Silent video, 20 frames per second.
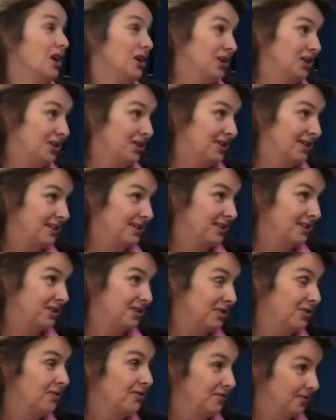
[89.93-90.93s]
not a good thing
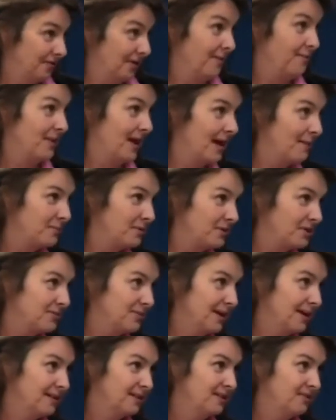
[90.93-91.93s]
to do from that
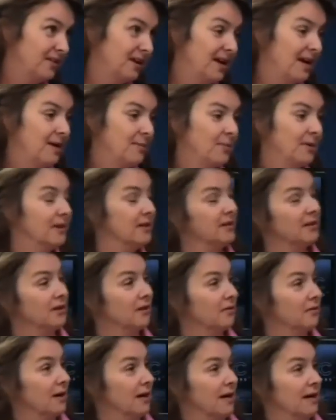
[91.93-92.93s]
perspective, but, you
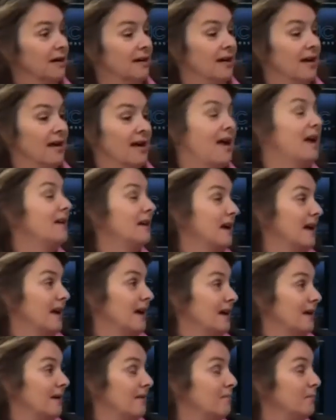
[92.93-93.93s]
know, uh,
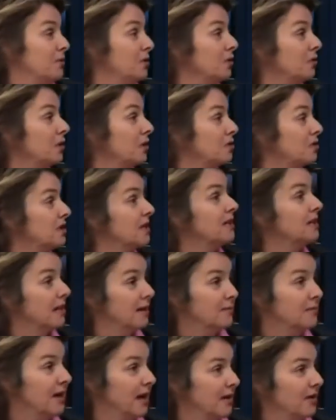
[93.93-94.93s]
bureaus
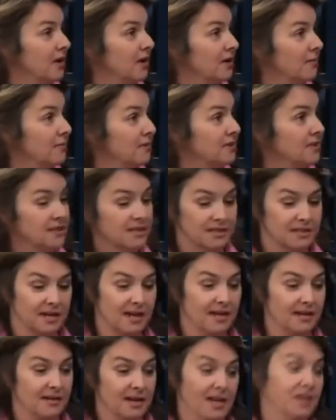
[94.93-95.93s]
can come down on a
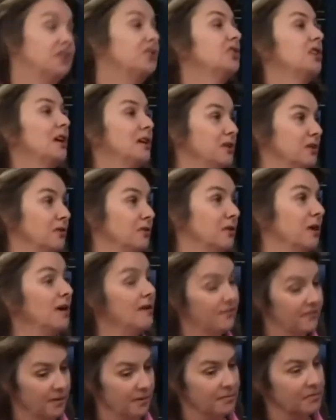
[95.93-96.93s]
business and, and shut you
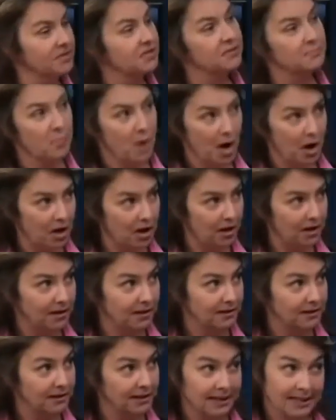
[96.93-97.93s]
from
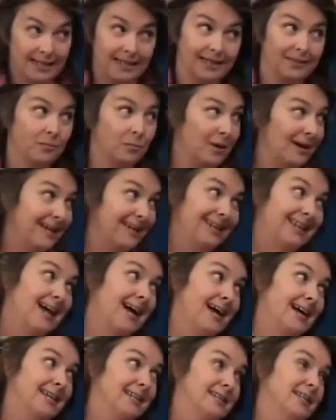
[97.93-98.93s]
small little white
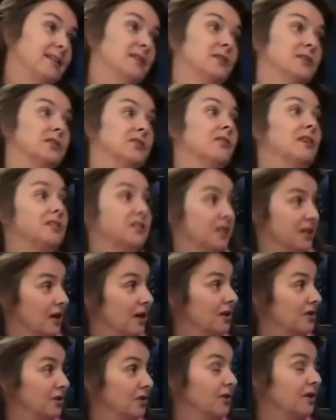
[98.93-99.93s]
lies that you're
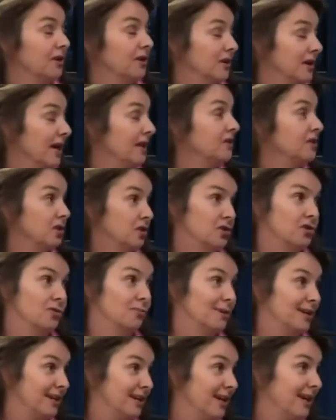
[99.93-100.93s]
stretching on your internet mm -hmm. and mm-hmm.
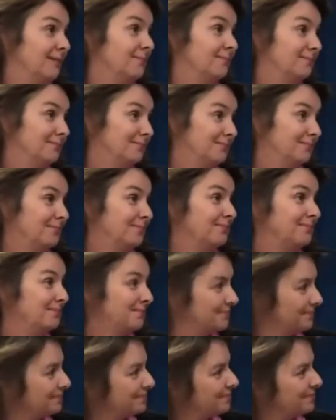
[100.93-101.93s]
social media. Uh,
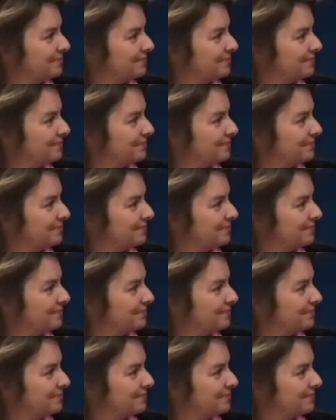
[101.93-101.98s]
what's